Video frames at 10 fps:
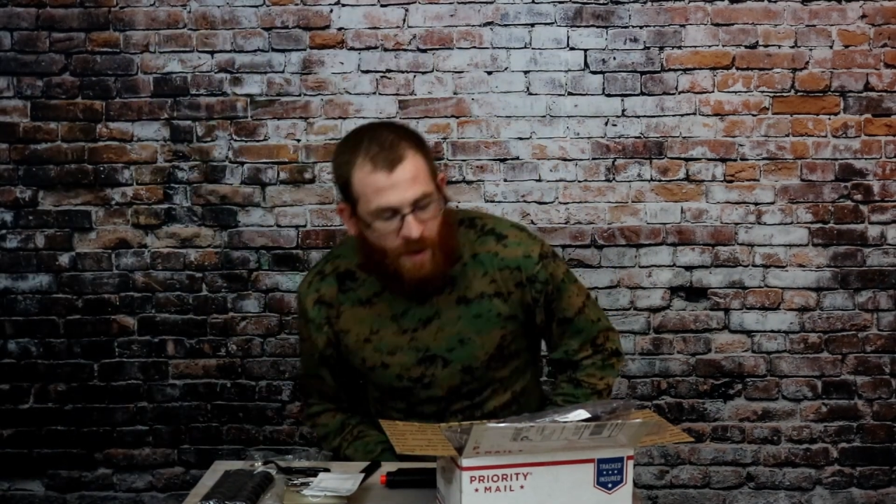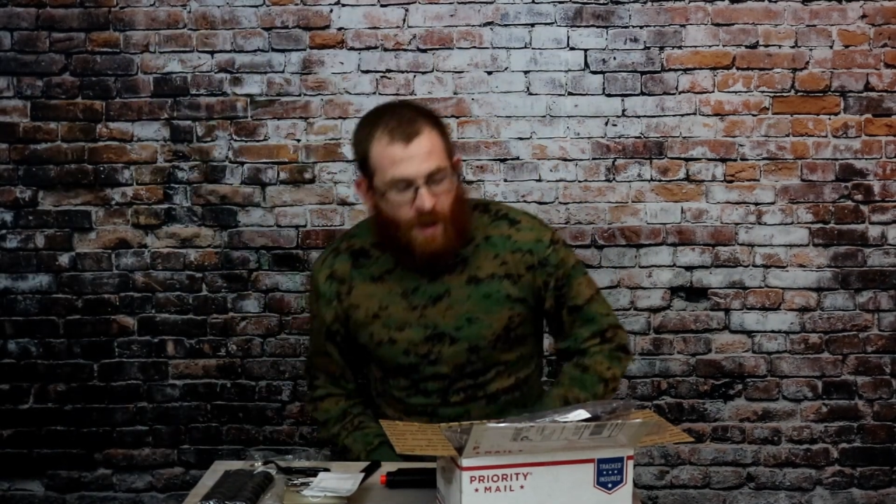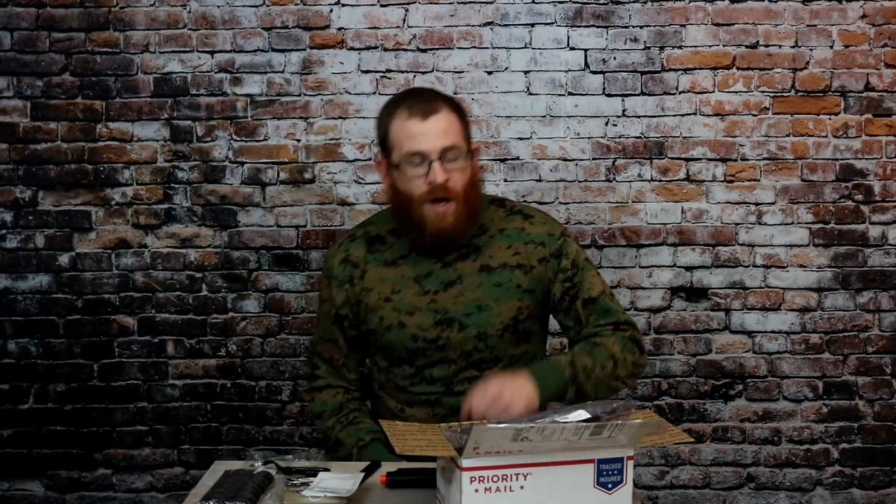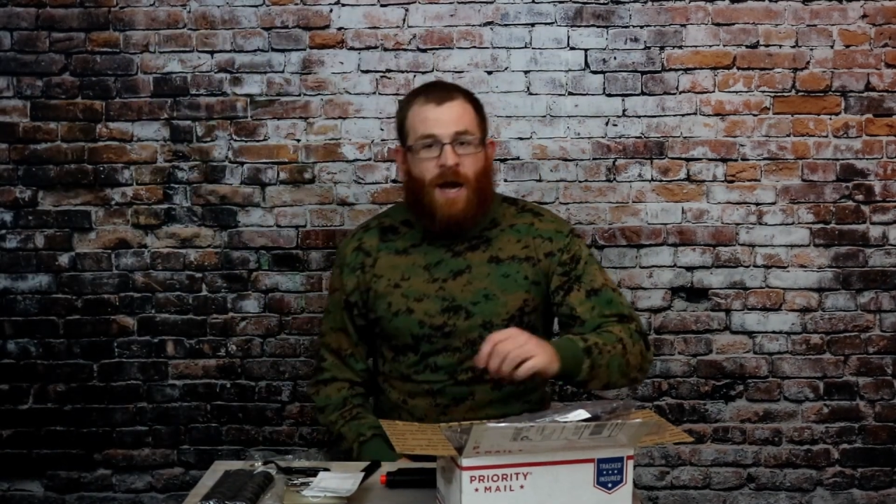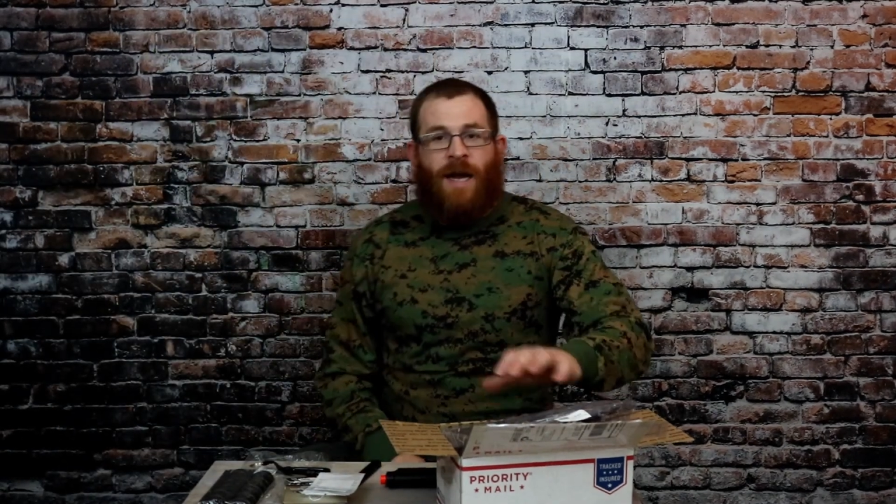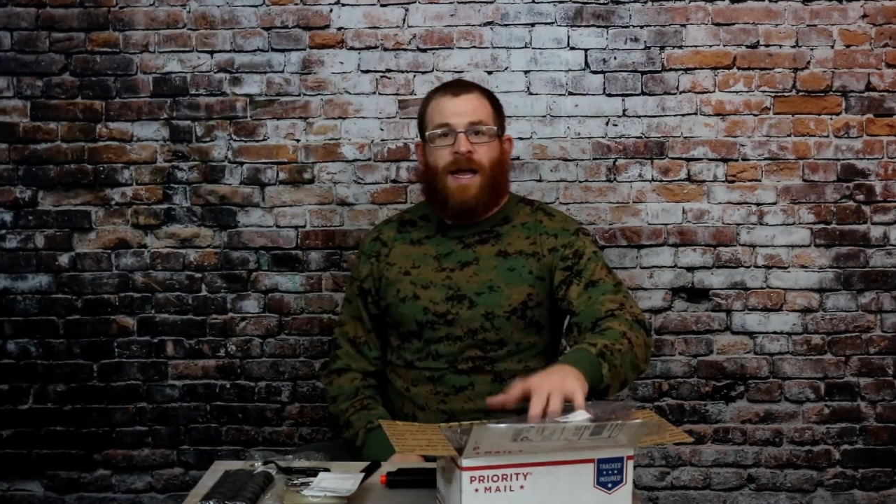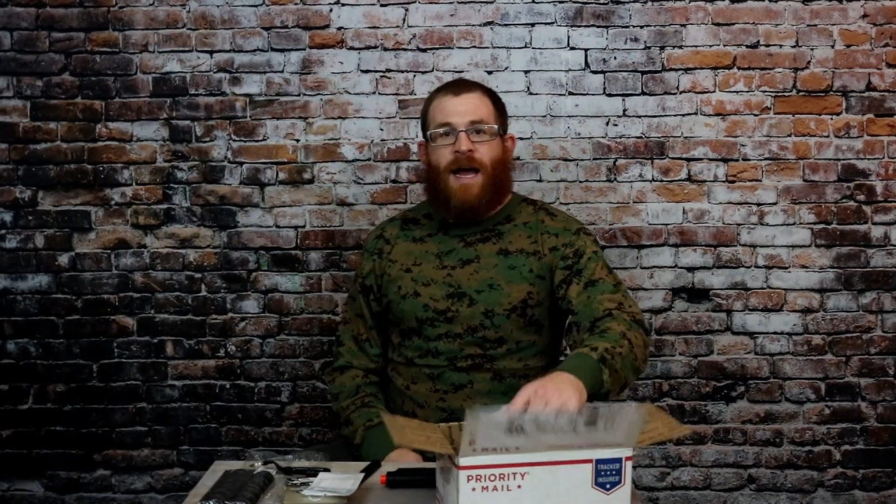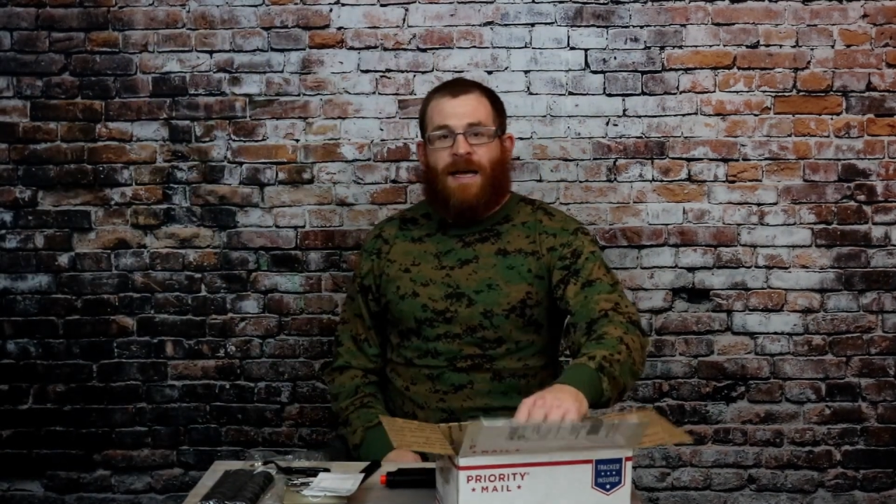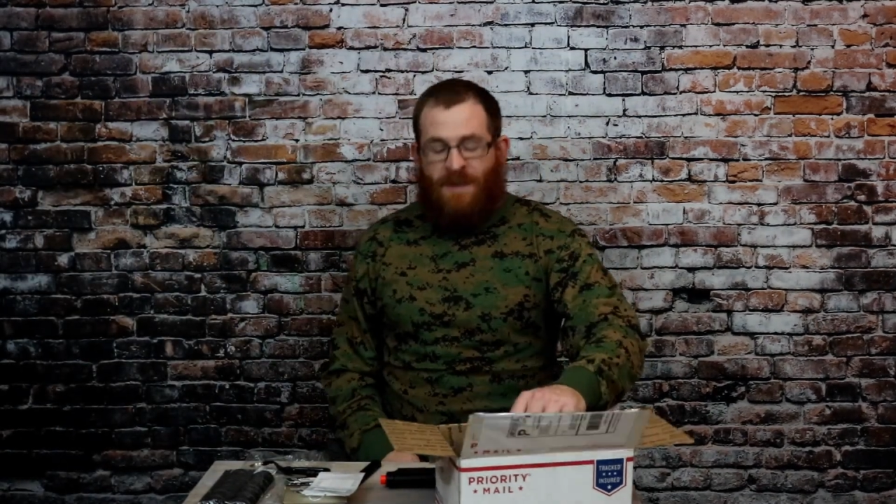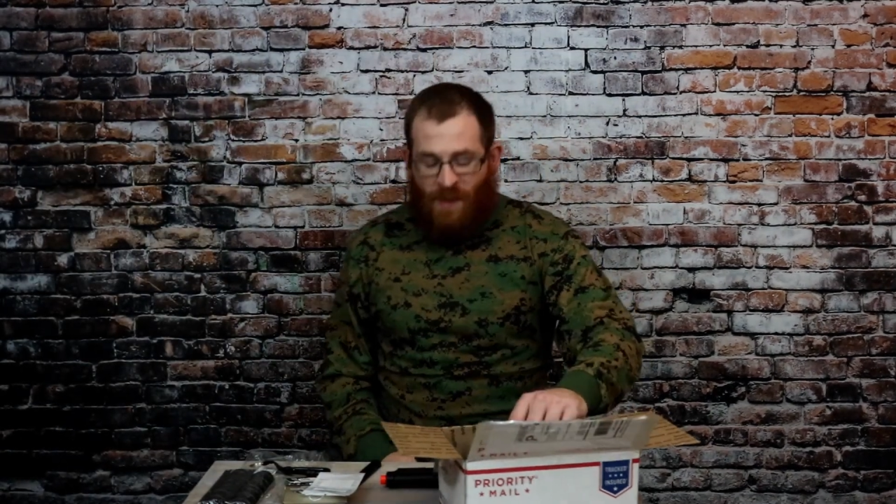All right,
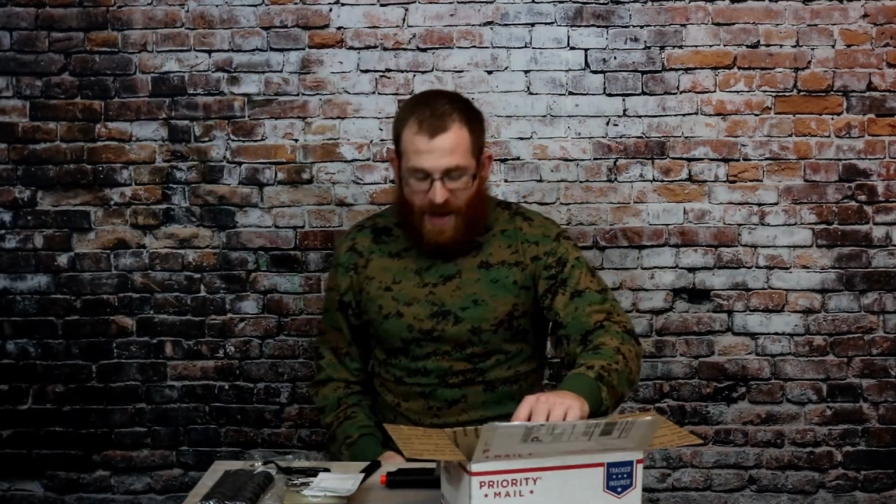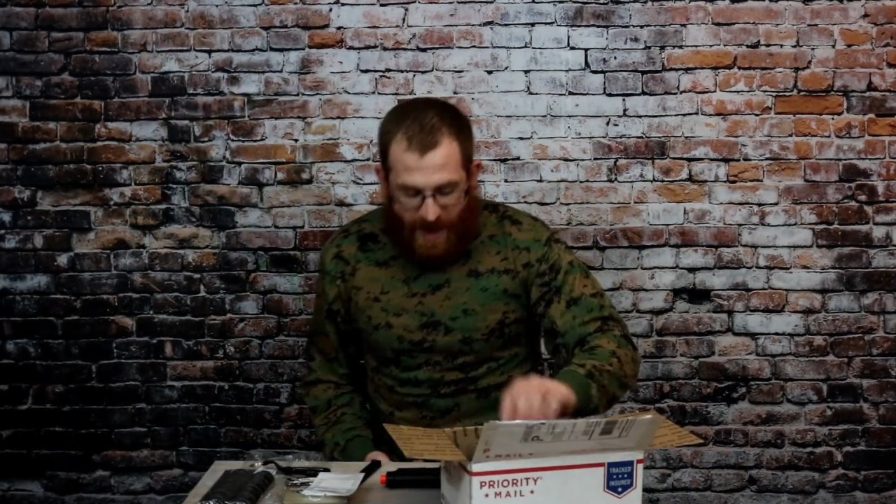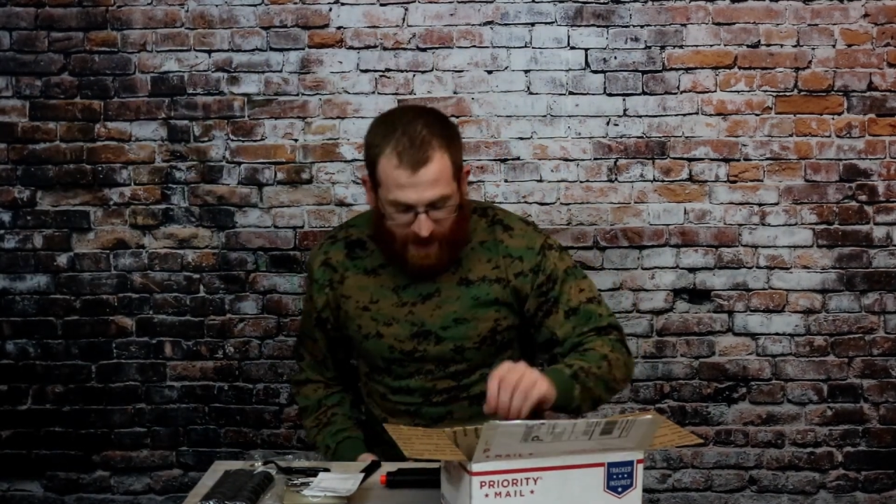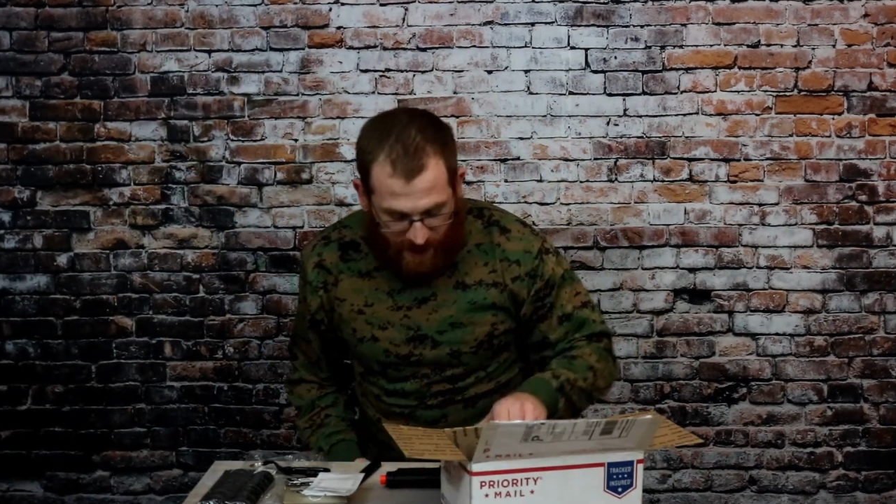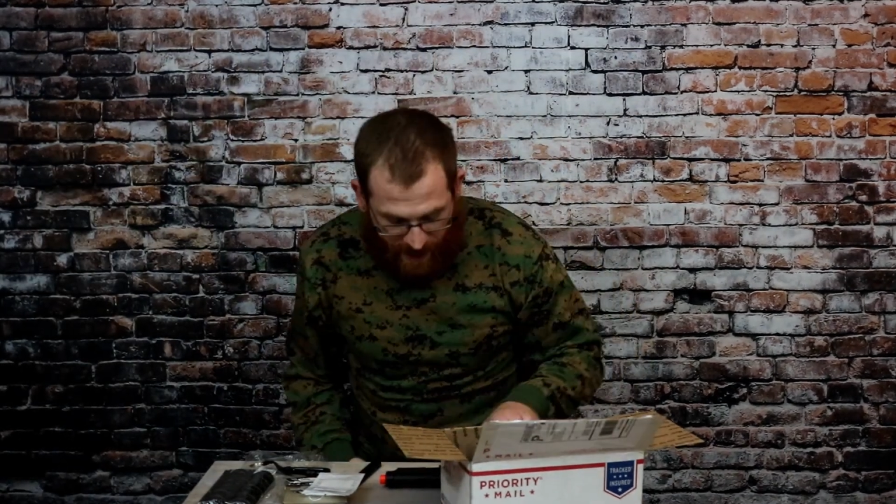guys, I'm back.